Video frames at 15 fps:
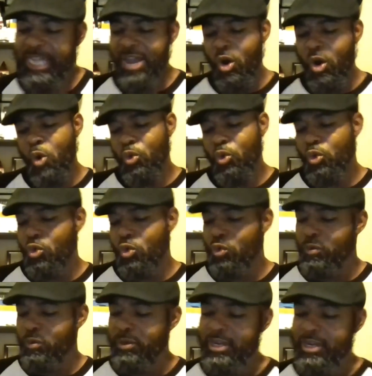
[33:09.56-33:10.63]

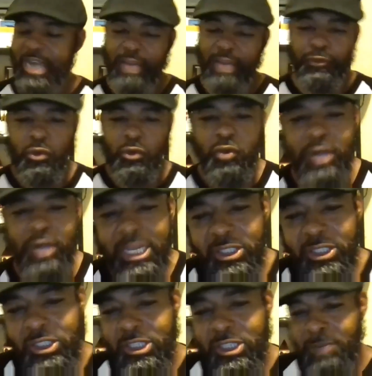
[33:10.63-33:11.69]
uncle nephew
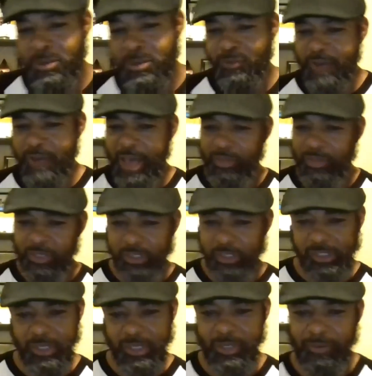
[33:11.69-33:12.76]
relationship as father and
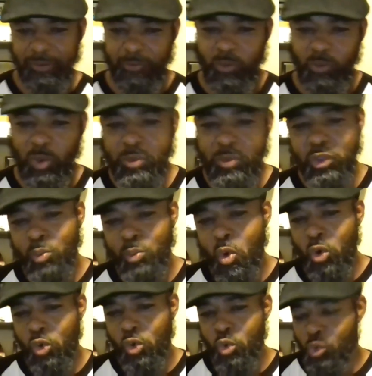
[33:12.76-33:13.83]
son. We was
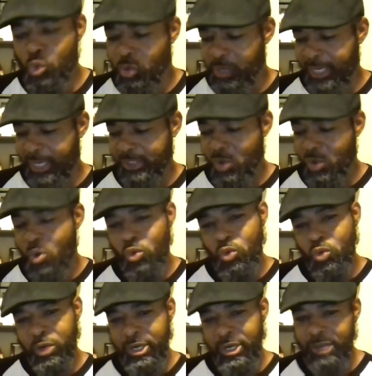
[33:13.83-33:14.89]
more cooler as
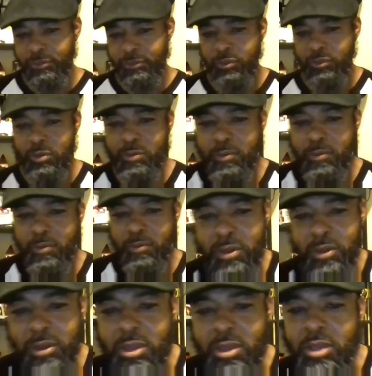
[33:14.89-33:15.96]
uncle and nephew.
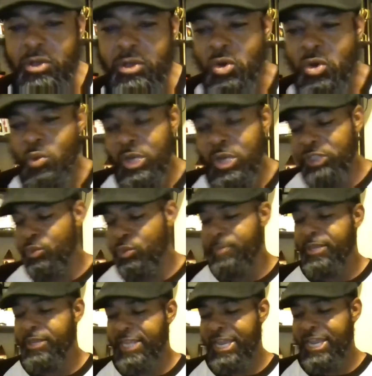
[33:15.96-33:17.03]
Once we
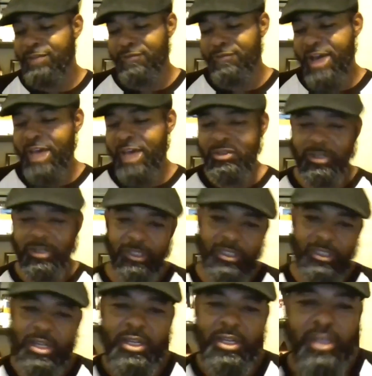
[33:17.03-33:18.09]
became father and
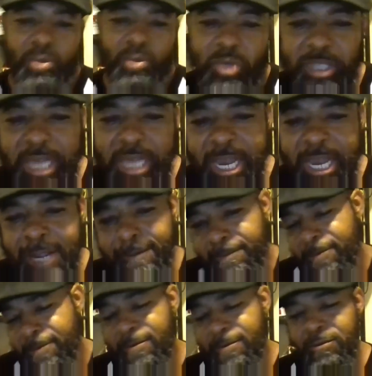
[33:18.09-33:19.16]
son, it was like,
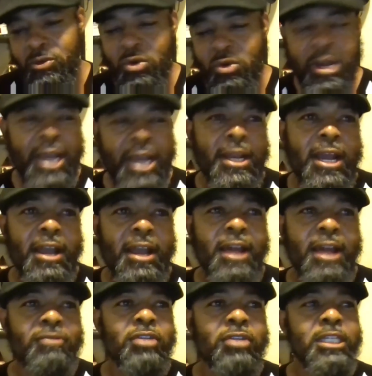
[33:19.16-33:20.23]
I
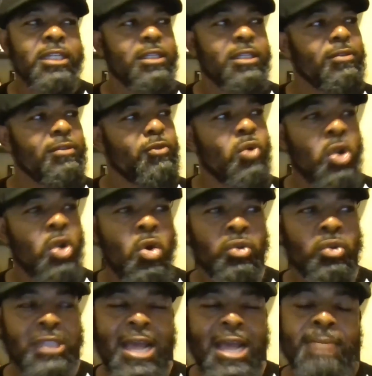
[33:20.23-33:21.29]
really, for a
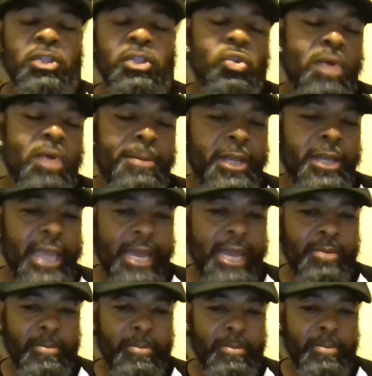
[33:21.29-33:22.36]
long time, until I
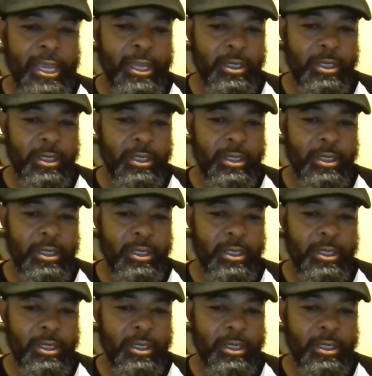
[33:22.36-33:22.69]
became a man,